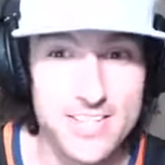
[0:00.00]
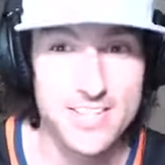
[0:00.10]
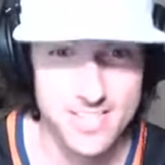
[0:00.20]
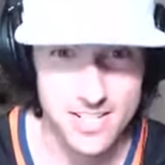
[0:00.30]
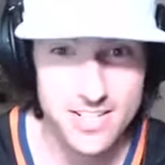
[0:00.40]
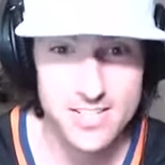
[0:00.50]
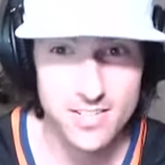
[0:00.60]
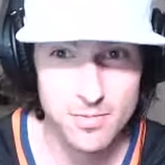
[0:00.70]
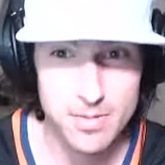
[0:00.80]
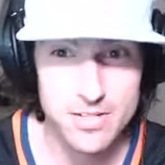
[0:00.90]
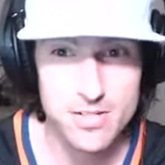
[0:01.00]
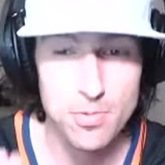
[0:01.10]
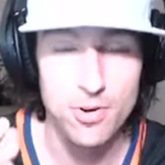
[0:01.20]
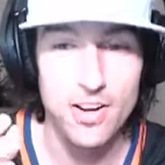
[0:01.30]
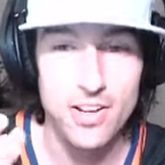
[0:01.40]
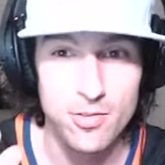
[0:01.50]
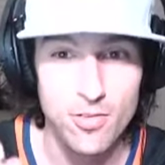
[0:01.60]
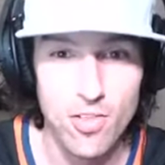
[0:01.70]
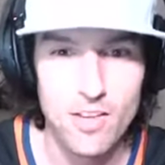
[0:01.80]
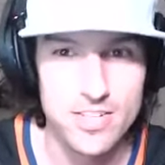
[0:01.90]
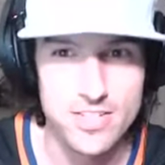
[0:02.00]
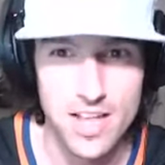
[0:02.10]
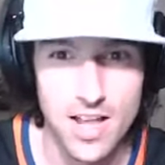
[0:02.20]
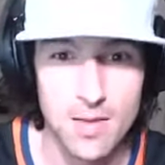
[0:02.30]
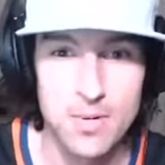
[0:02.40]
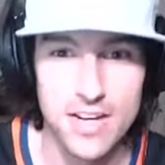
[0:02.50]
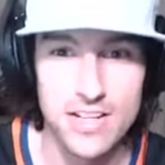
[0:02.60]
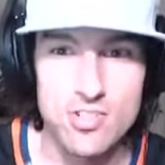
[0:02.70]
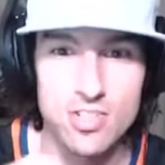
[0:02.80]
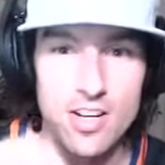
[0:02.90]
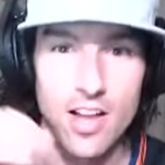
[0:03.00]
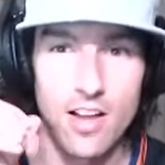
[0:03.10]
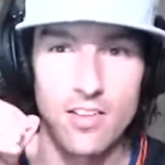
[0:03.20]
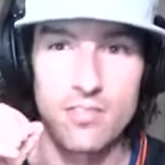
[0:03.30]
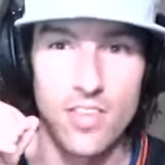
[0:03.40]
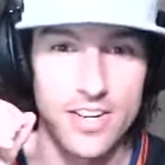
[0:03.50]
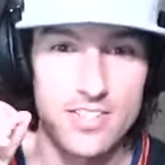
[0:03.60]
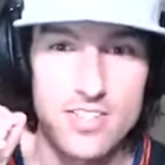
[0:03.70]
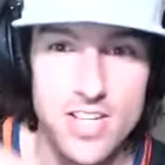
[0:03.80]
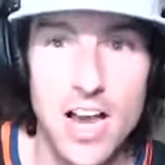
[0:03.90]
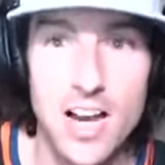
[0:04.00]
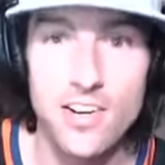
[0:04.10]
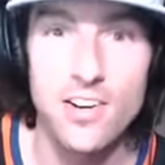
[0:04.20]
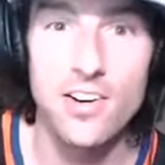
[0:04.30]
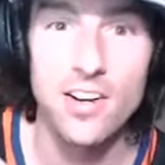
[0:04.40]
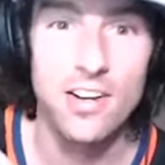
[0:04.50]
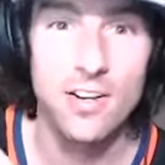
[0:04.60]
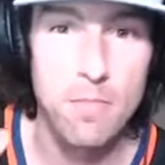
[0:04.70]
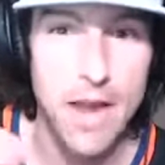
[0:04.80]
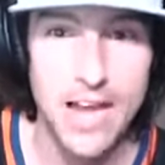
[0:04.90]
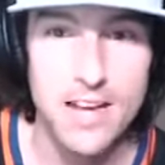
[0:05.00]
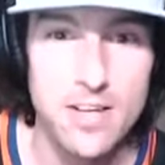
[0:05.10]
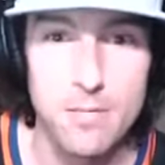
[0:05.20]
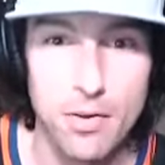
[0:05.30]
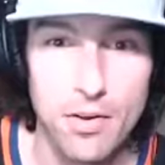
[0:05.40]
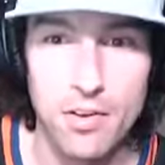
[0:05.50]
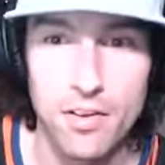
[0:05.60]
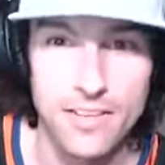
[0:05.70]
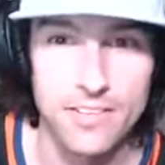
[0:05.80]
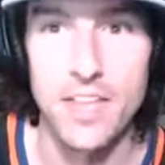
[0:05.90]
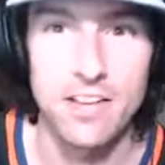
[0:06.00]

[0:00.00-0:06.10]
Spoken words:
it is an Olympic sport. You would love it. It's a combination of like soccer, basketball, and like